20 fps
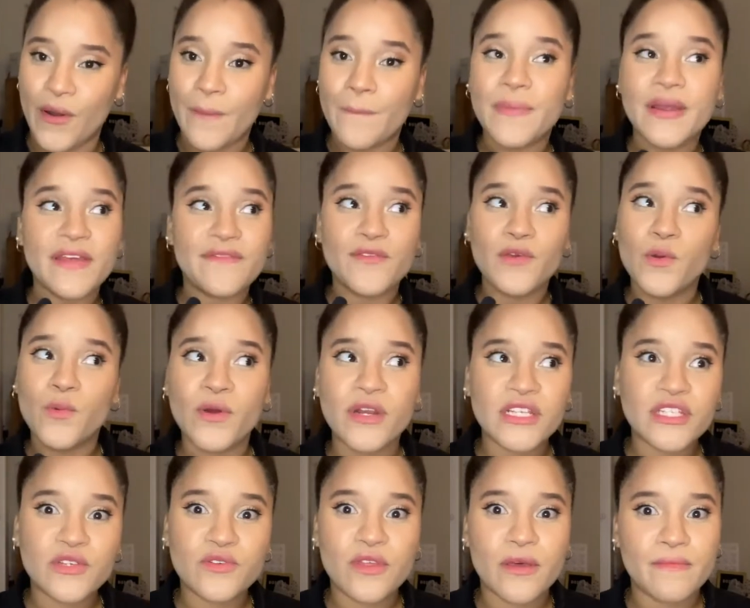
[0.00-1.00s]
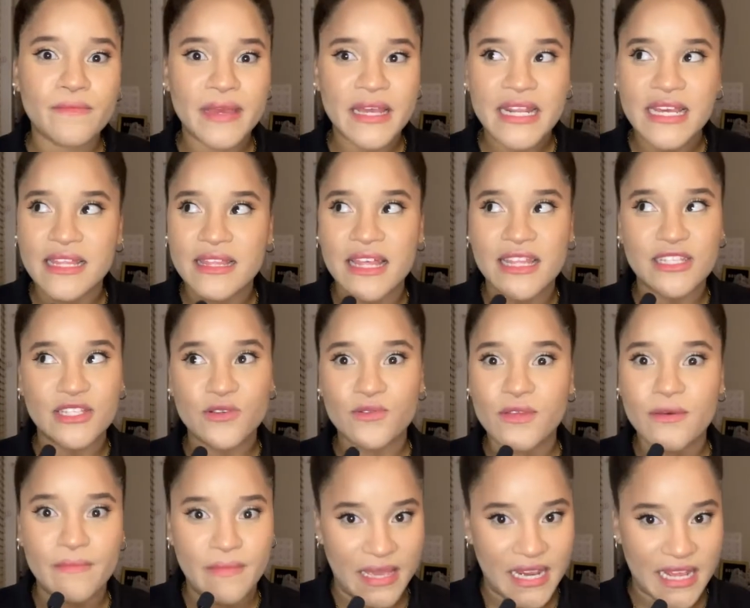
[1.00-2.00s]
But if you want to do the mini, then do
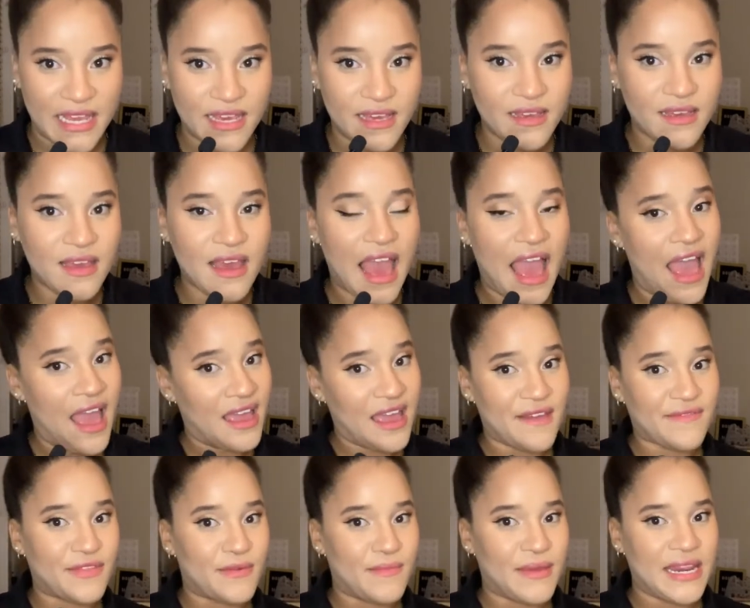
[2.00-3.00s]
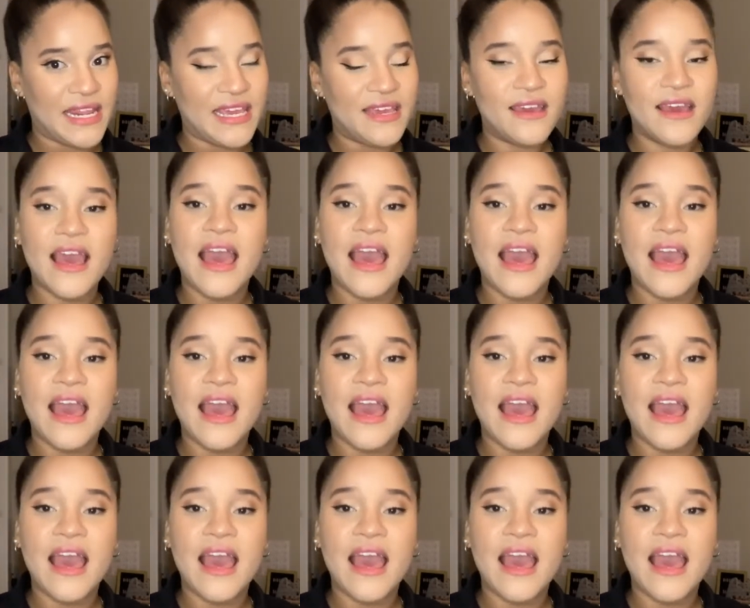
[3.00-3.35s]
the mini. I have the mini.